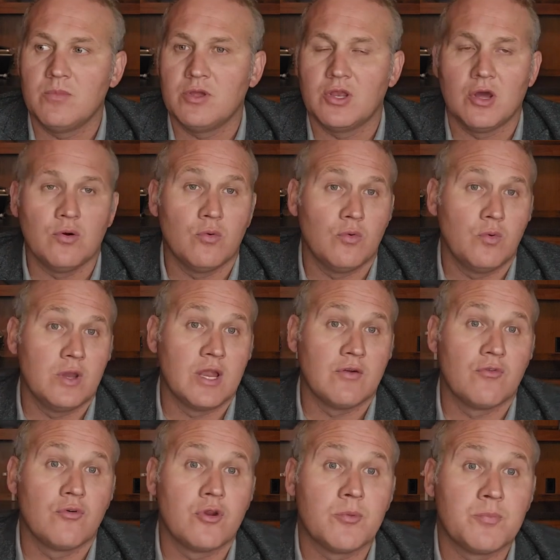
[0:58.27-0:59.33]
We
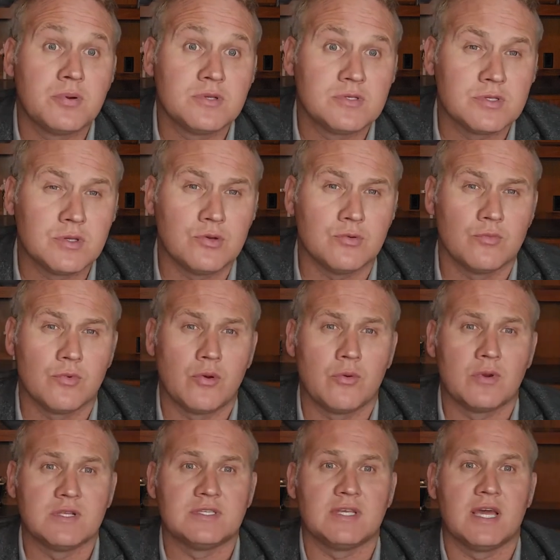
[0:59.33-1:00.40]
never want to presume. We
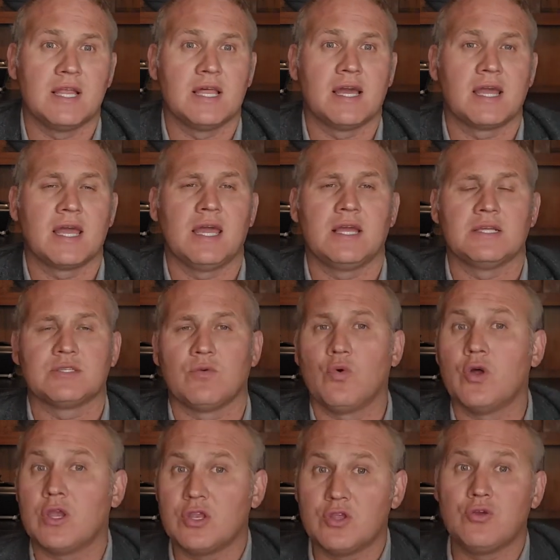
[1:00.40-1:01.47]
want to say like, hey, so
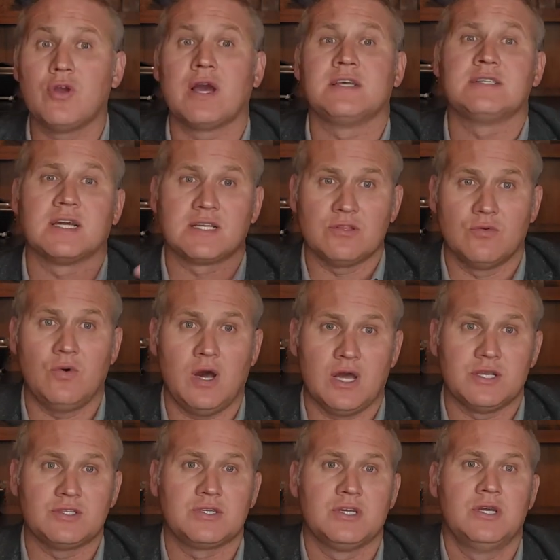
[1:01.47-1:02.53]
what do you guys like to
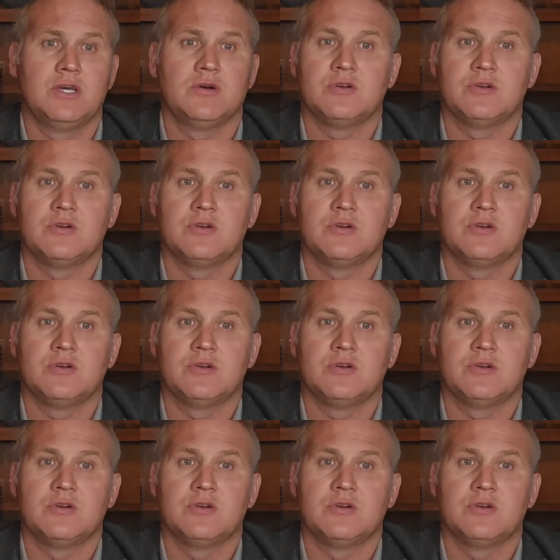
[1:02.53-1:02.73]
watch?